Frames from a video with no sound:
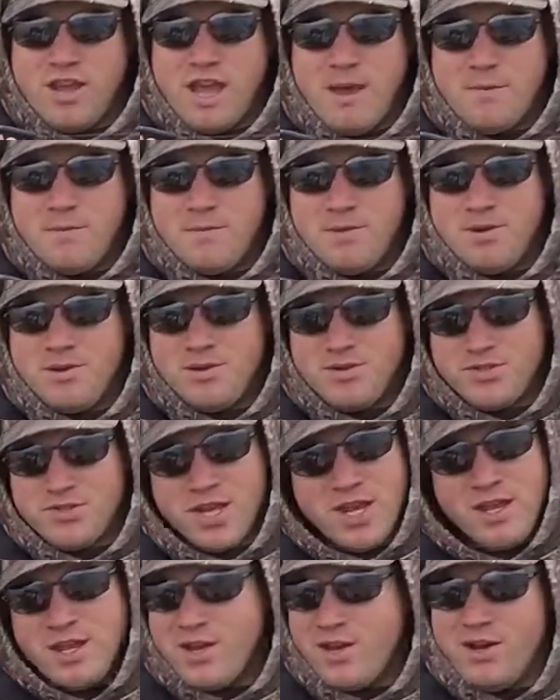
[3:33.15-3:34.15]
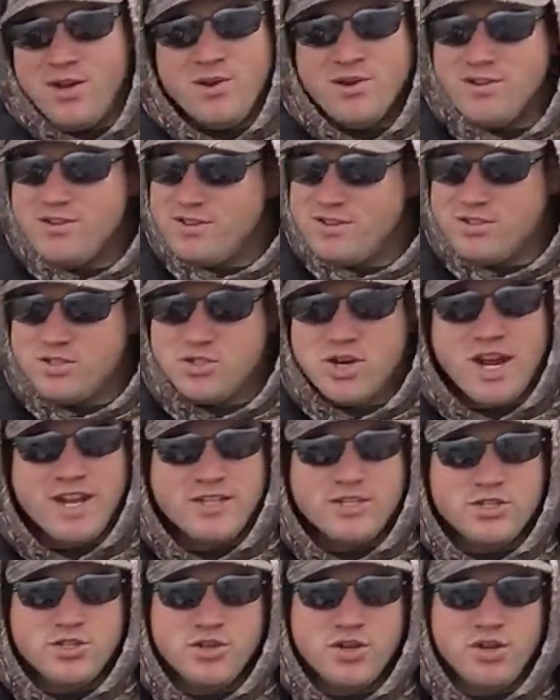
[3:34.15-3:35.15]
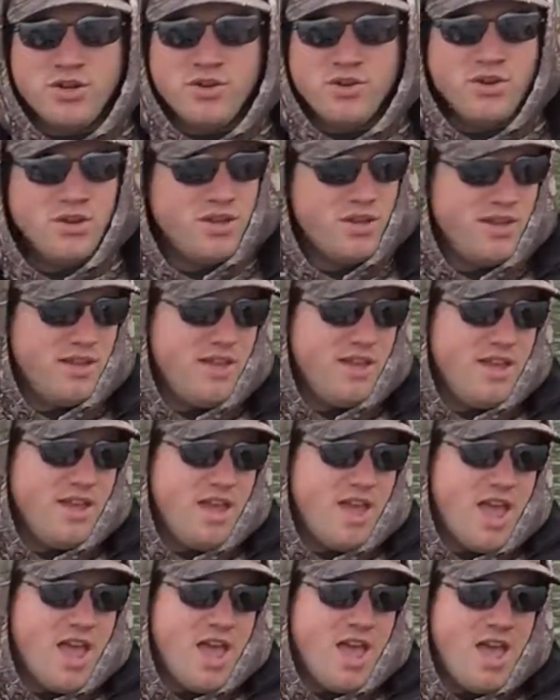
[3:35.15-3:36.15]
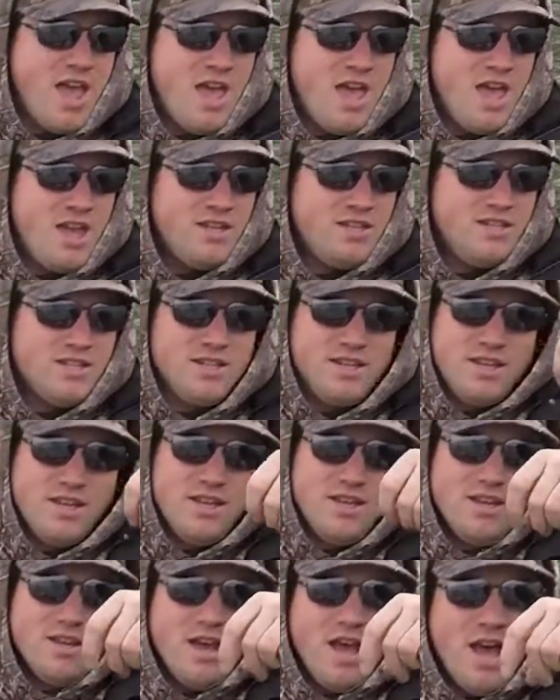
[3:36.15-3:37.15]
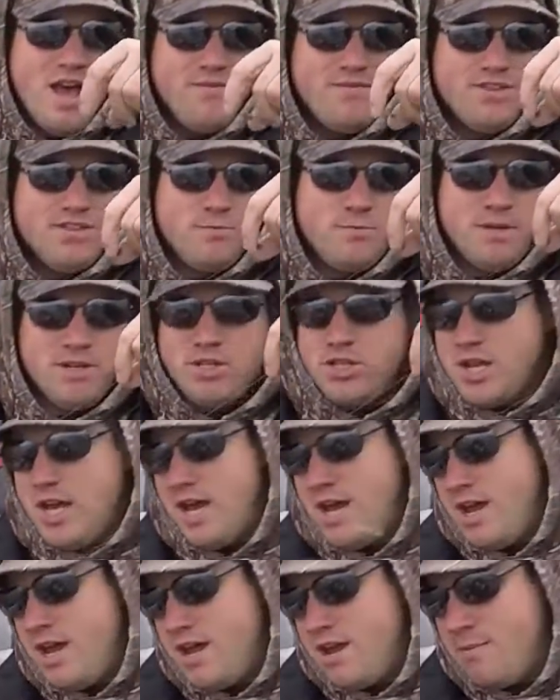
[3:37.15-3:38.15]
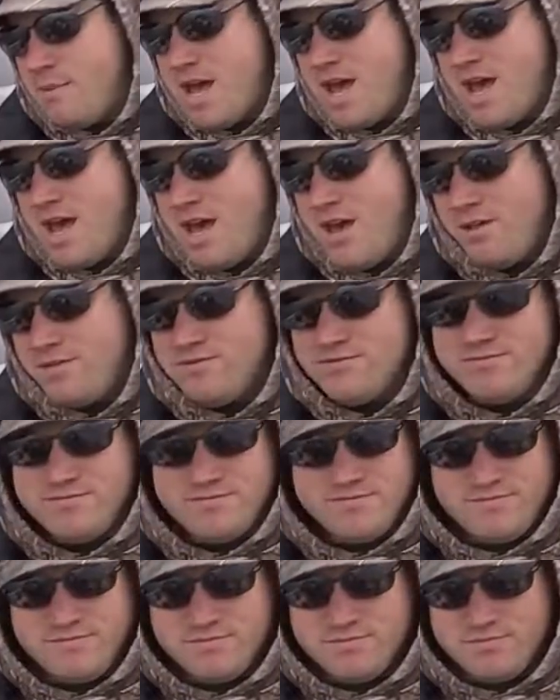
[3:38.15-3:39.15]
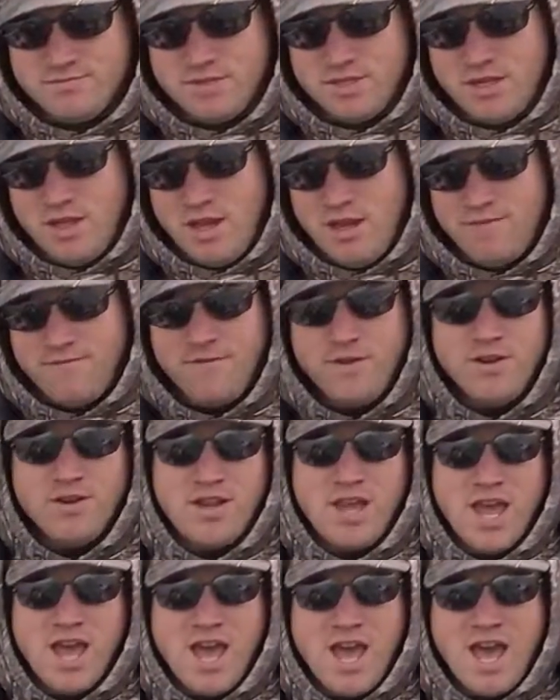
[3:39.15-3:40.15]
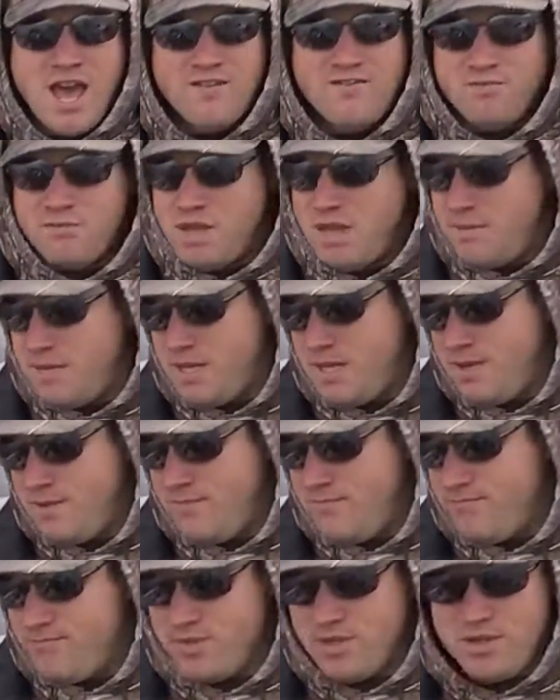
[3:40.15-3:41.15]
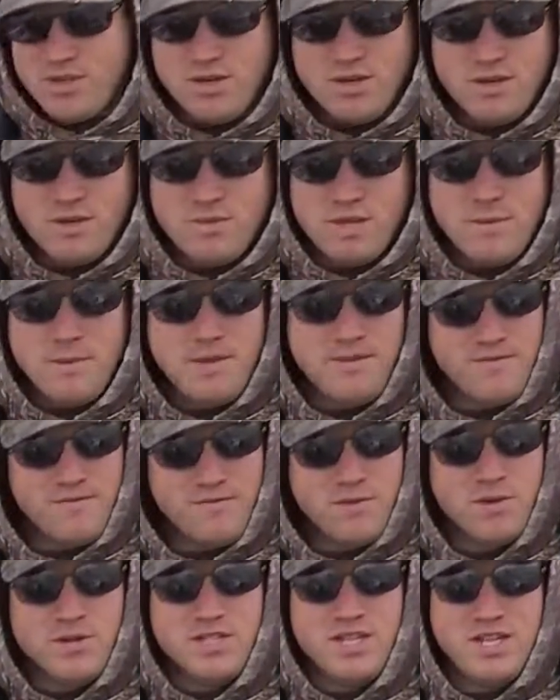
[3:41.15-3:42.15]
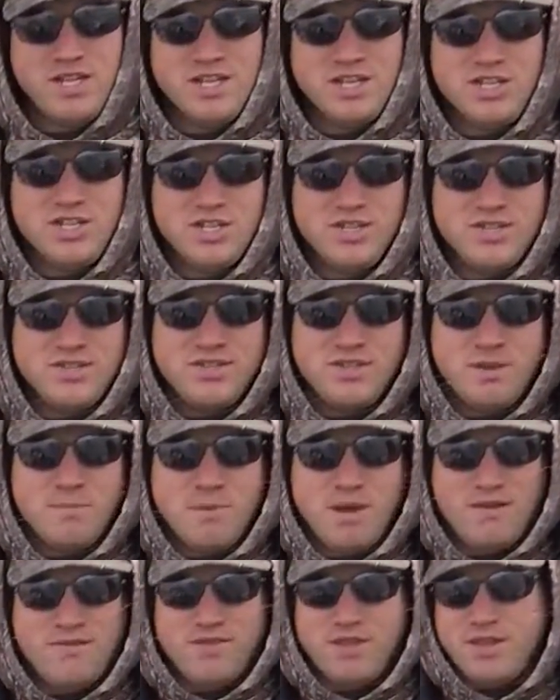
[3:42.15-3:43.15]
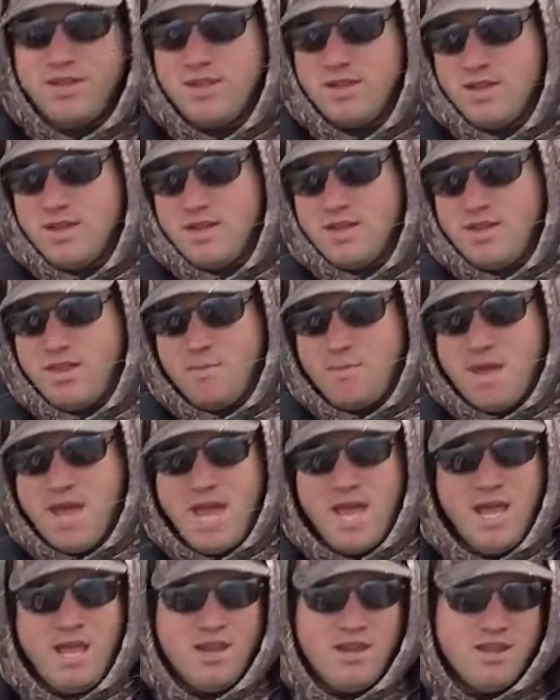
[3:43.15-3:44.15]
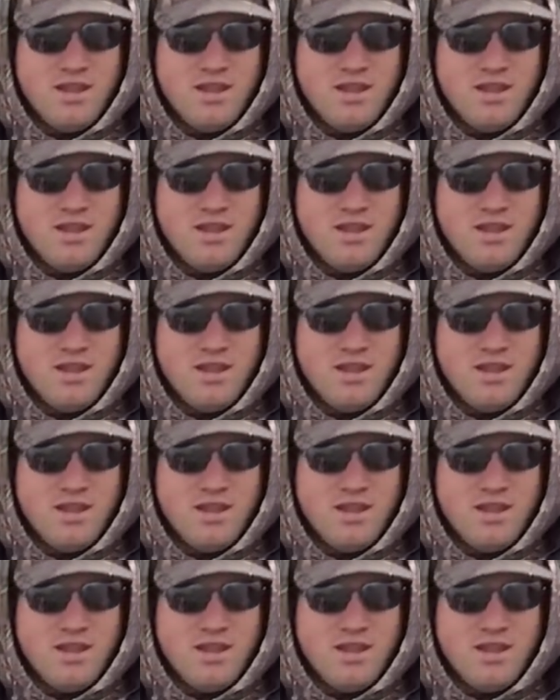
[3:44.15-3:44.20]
Yamamoto Senko, tried and true and I have the split shot on about a foot and a half, maybe you know, maybe even 14 inches above the, the bait.